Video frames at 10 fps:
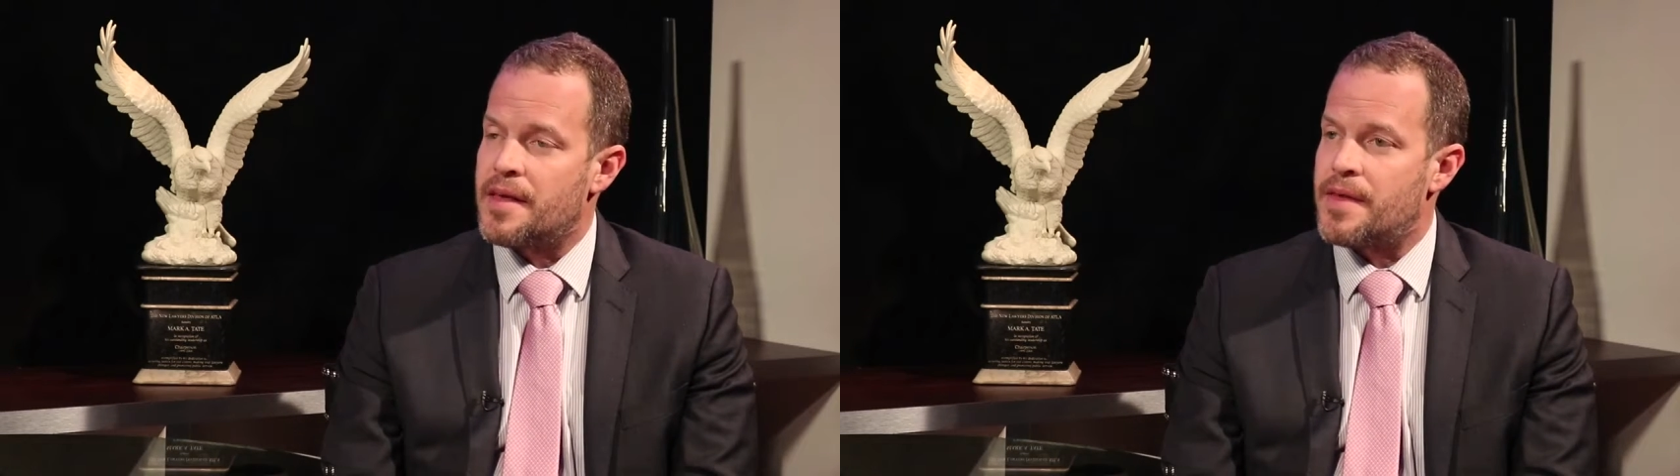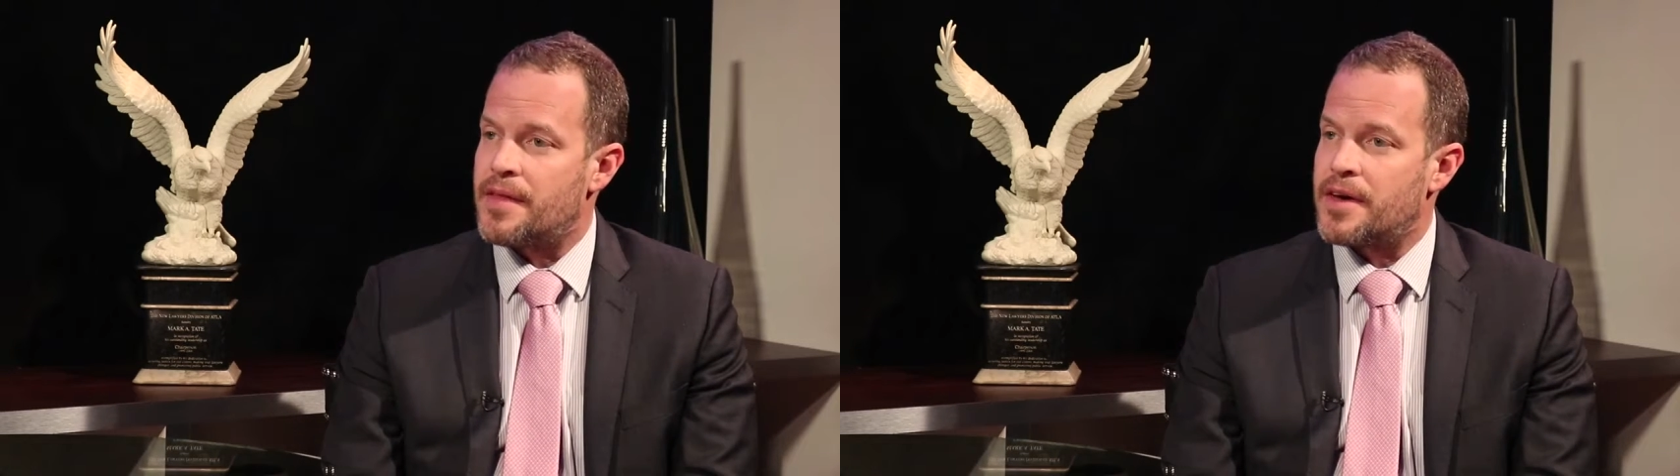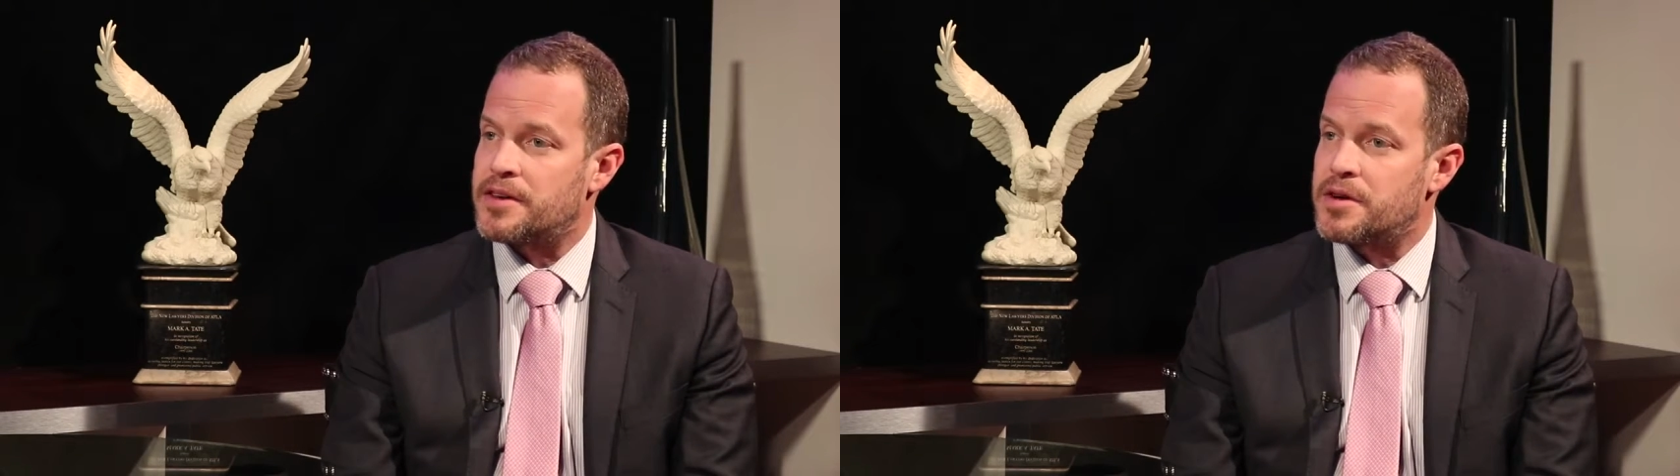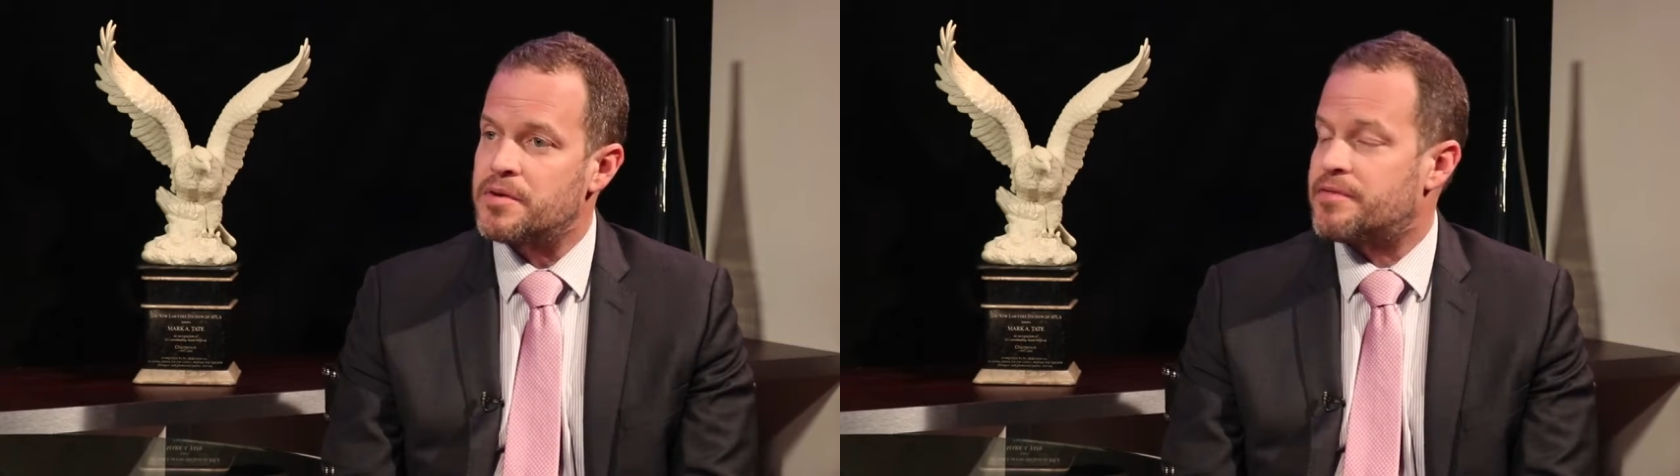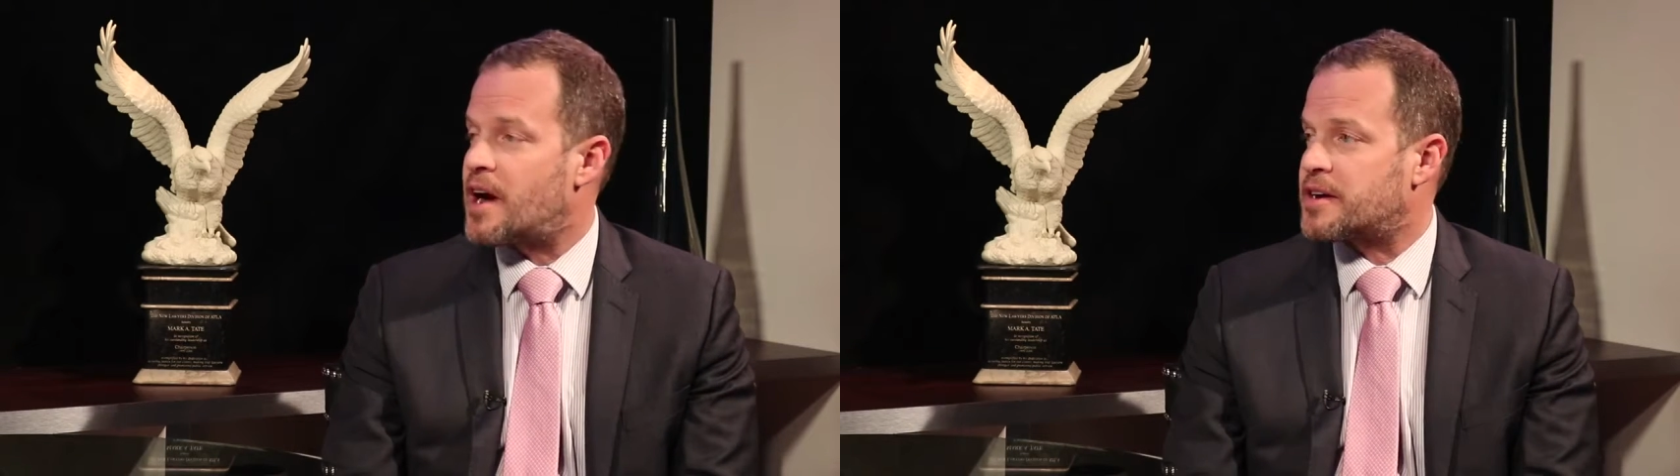that they do
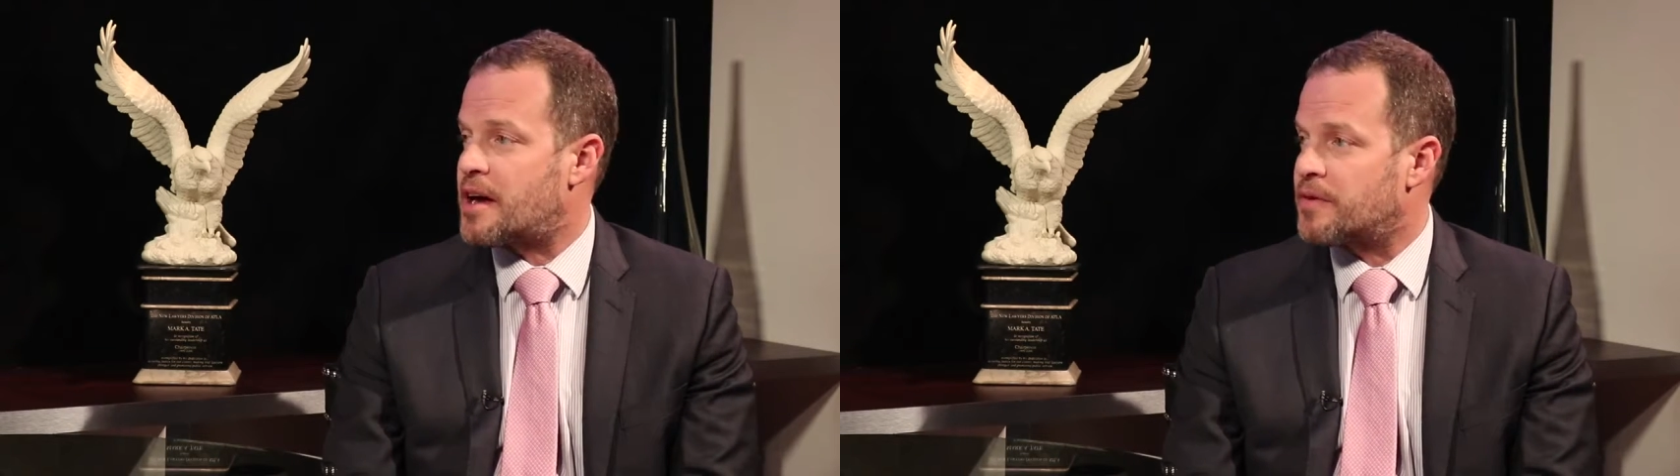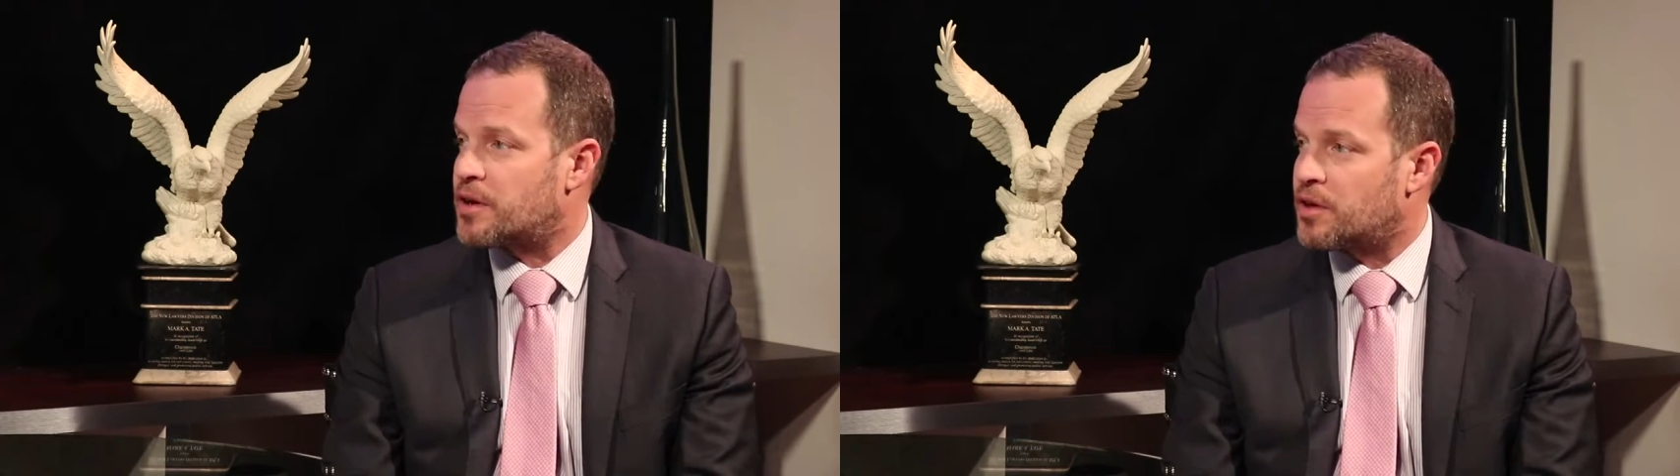in fact have a